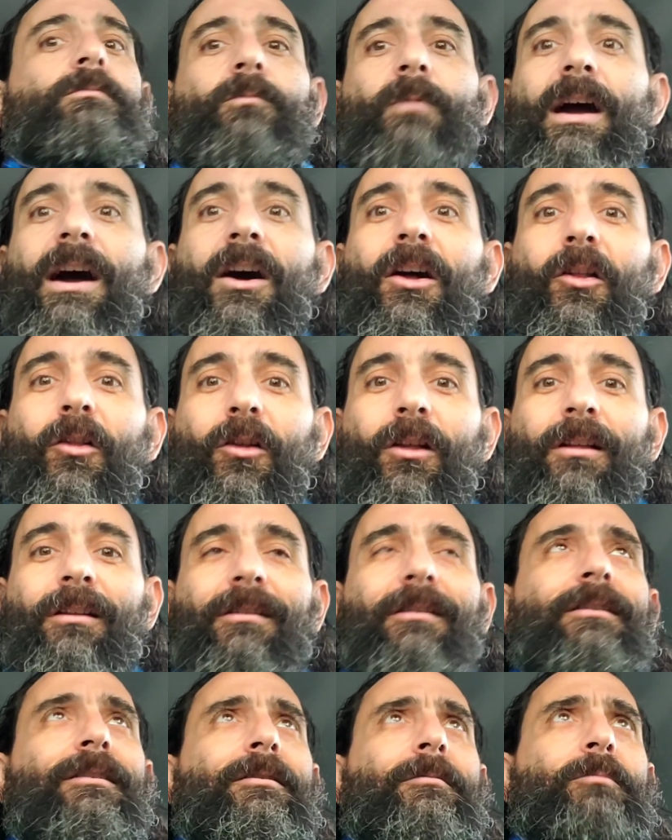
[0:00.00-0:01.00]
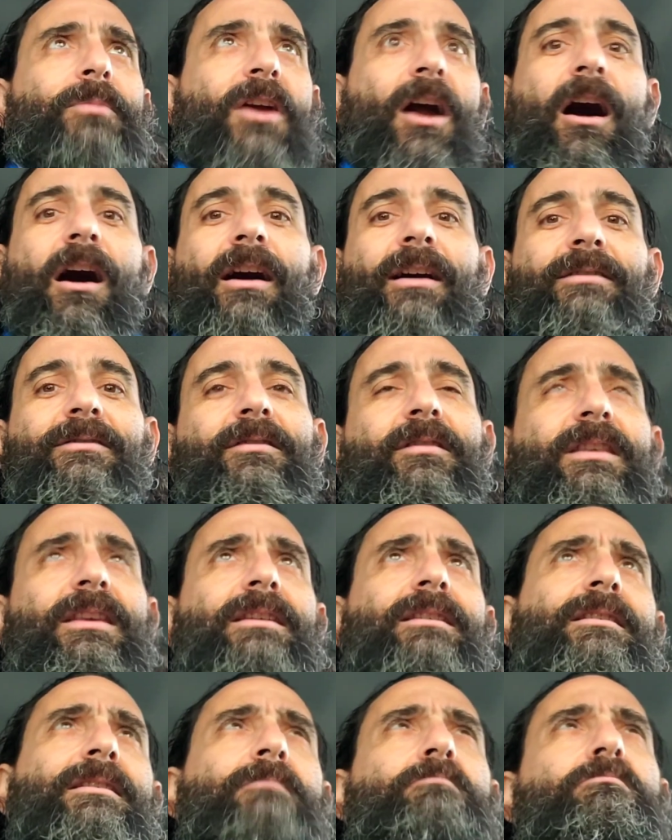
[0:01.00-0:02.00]
well beyond
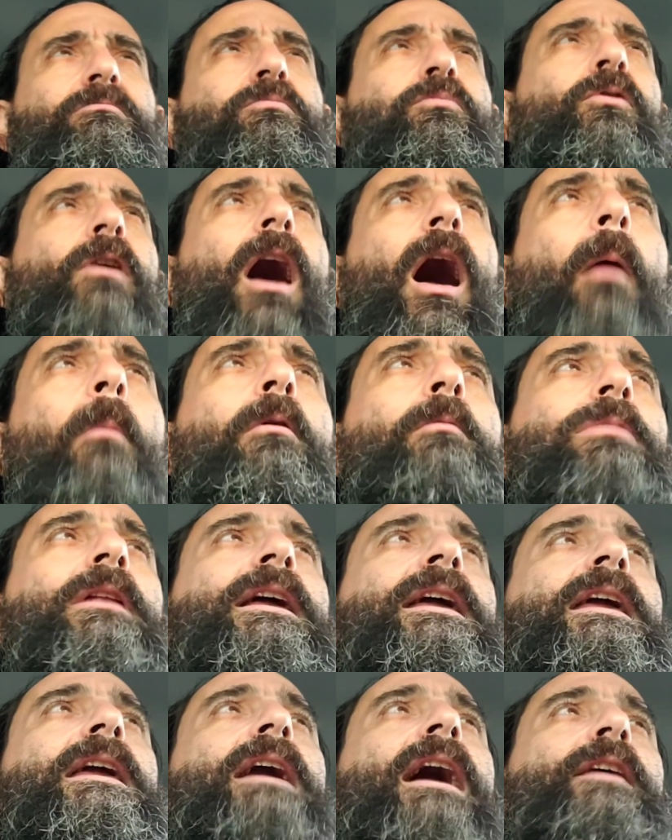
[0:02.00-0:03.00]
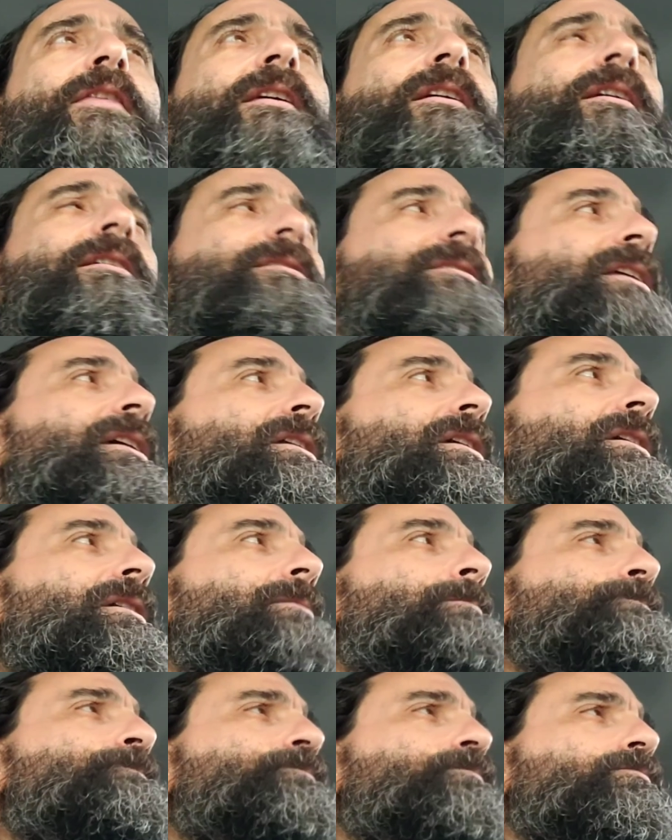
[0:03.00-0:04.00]
the probably, I think I said
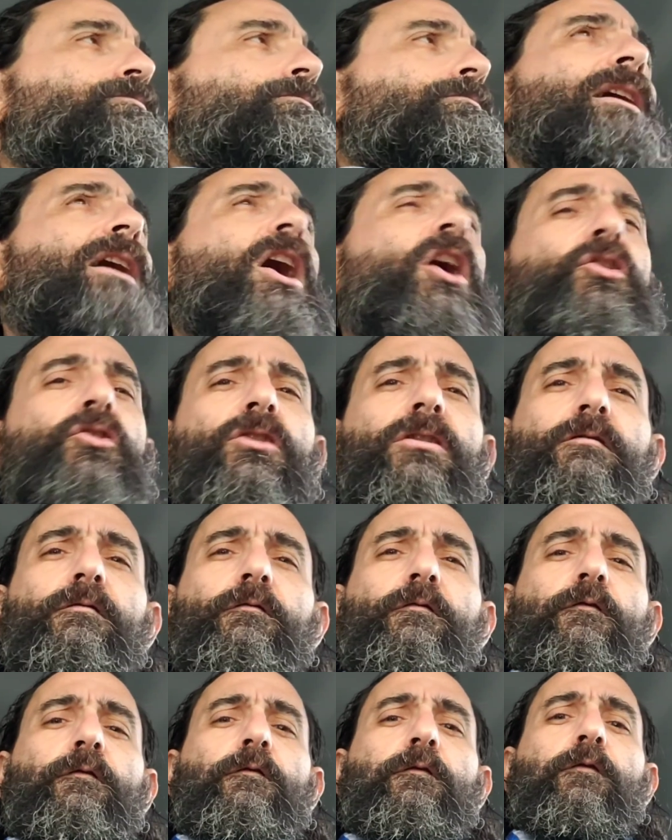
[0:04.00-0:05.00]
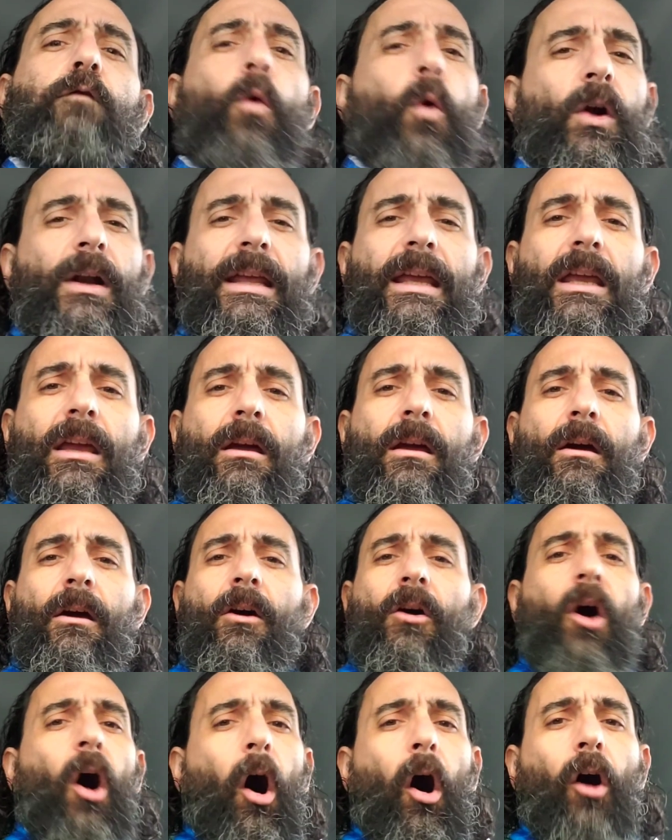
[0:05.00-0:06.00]
140
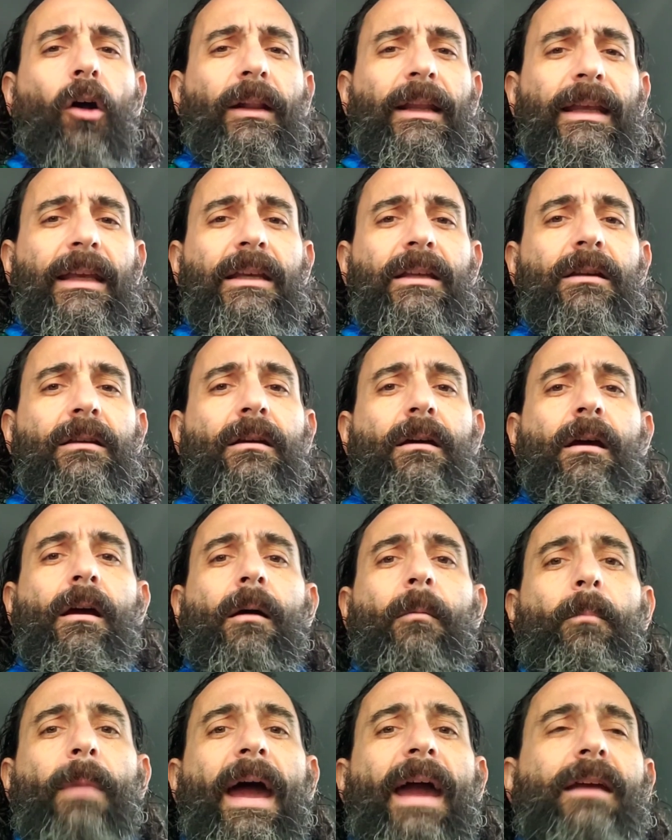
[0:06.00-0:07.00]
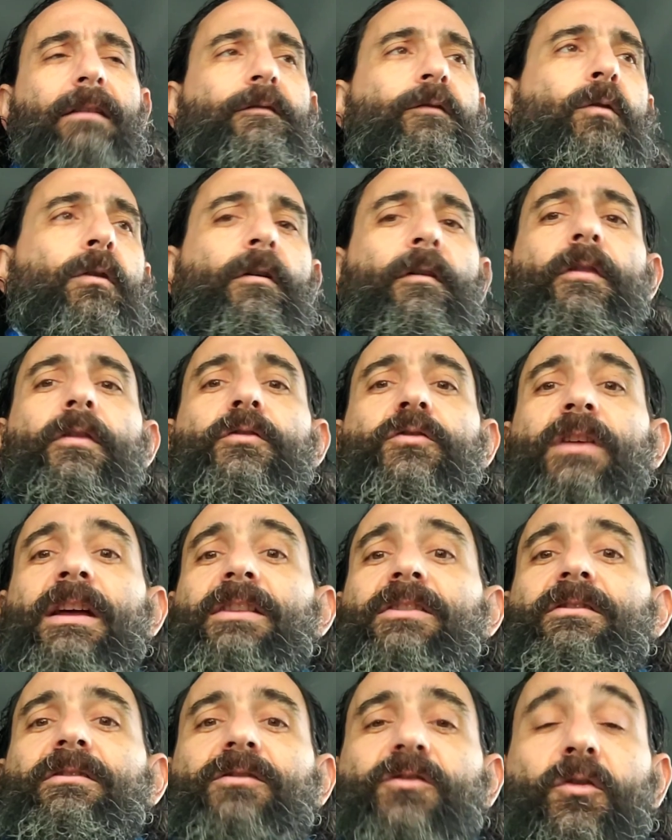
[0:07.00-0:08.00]
all in, back and forth.
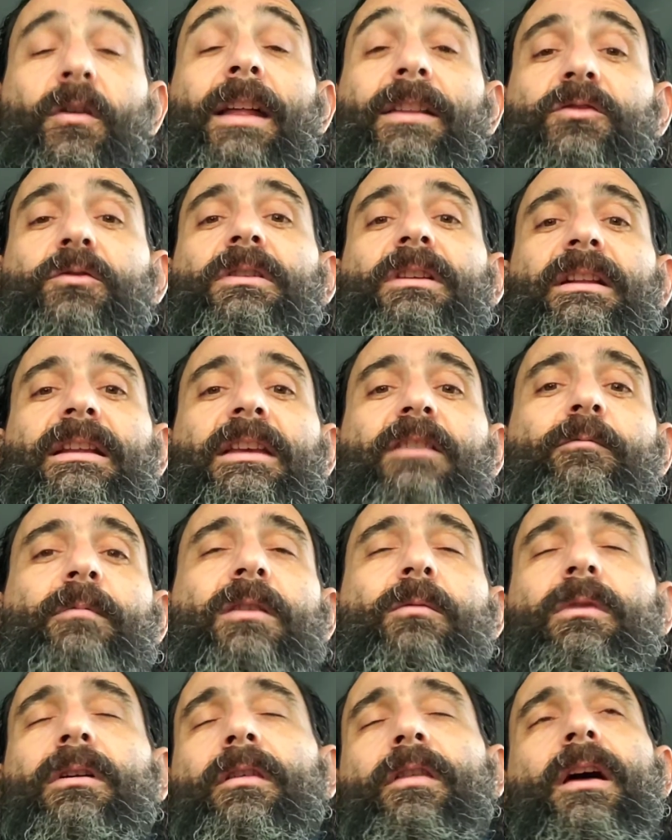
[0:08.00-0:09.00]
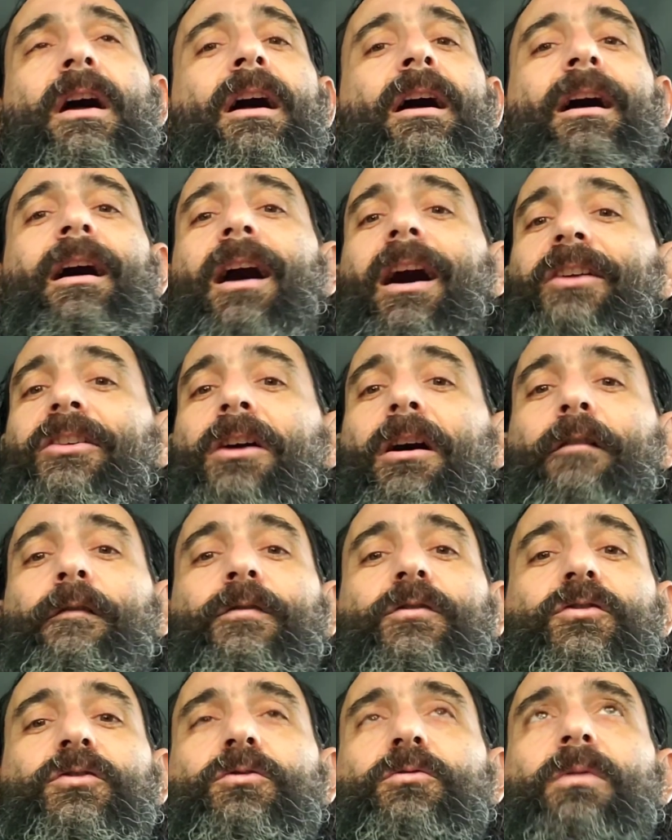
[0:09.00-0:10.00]
So that's going to leave me with
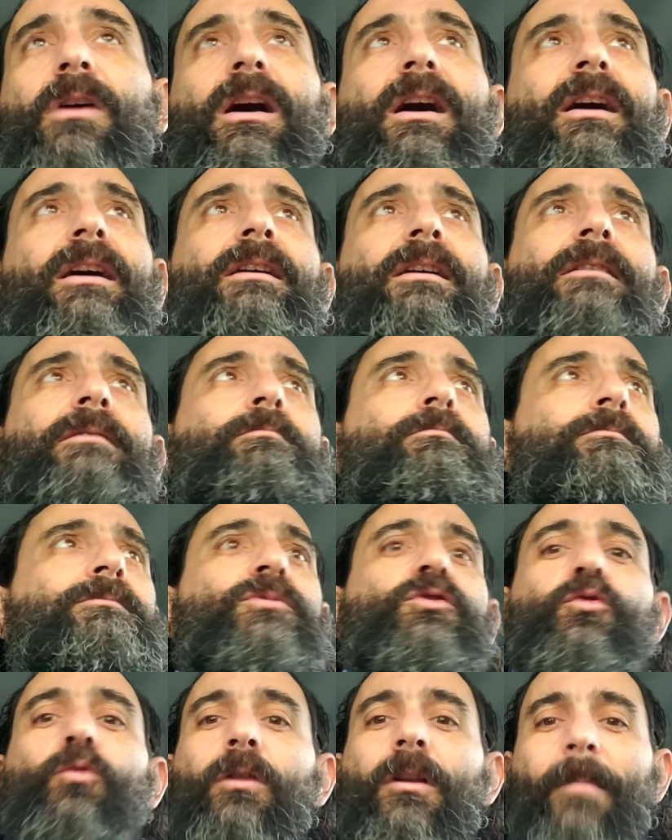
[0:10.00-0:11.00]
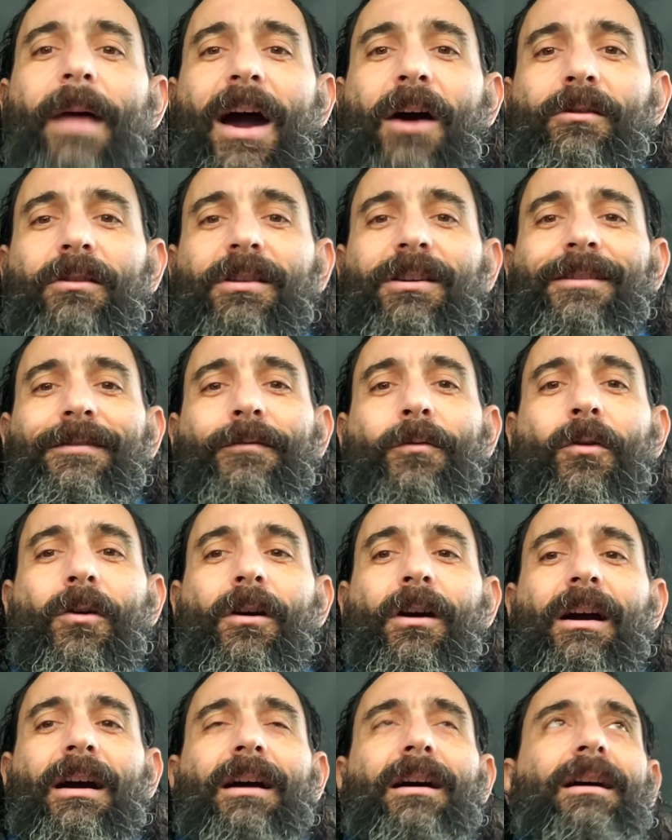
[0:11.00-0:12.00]
enough to tool about
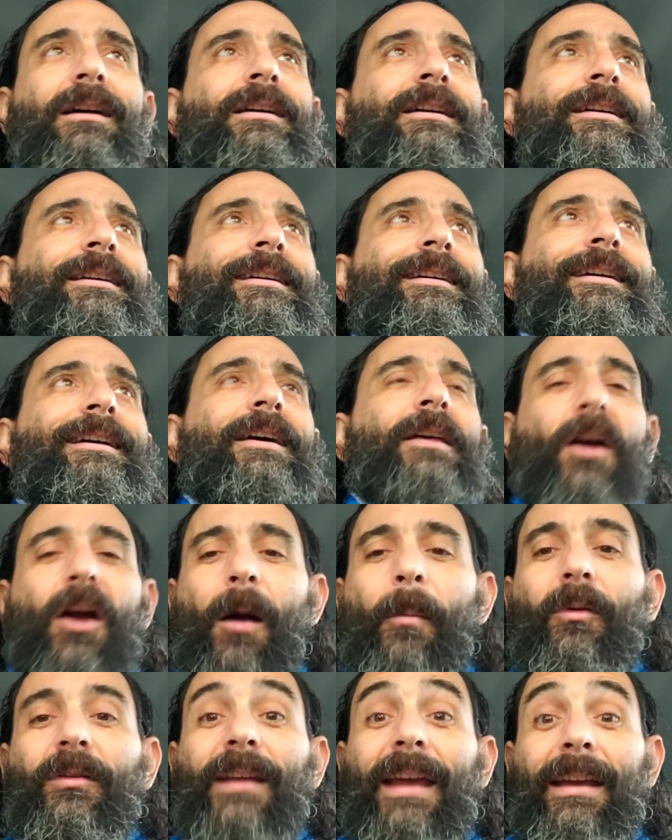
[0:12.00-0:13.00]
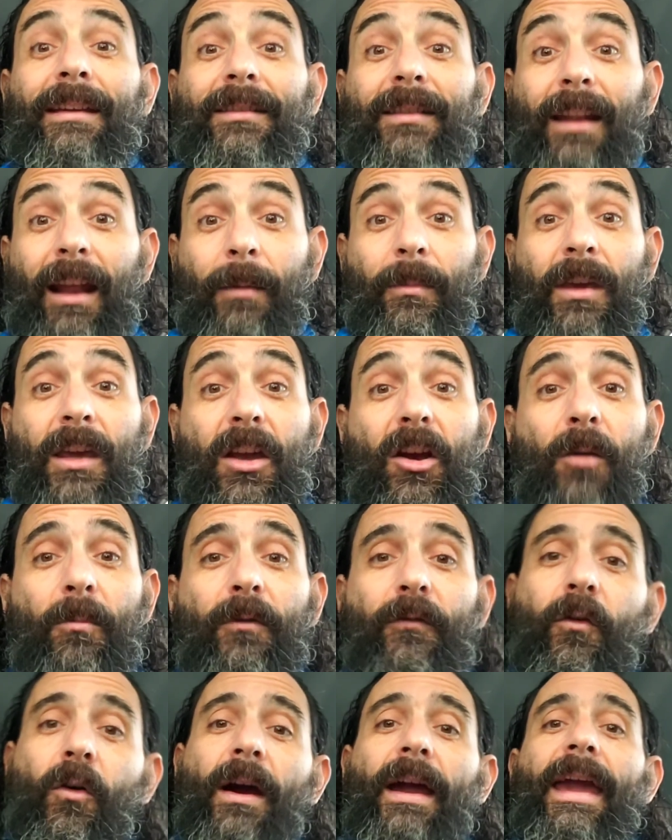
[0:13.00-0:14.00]
for a couple days that I'm here
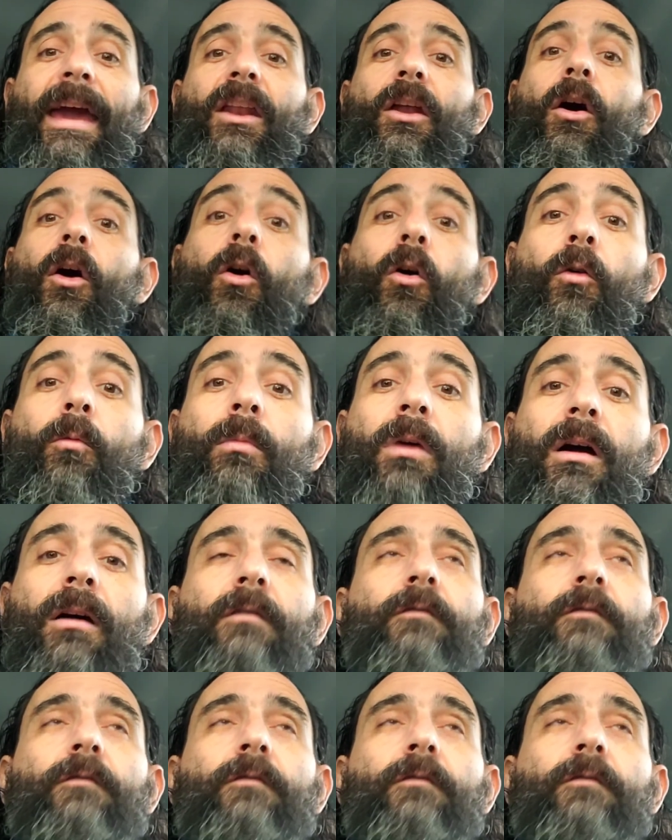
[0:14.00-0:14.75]
before I head home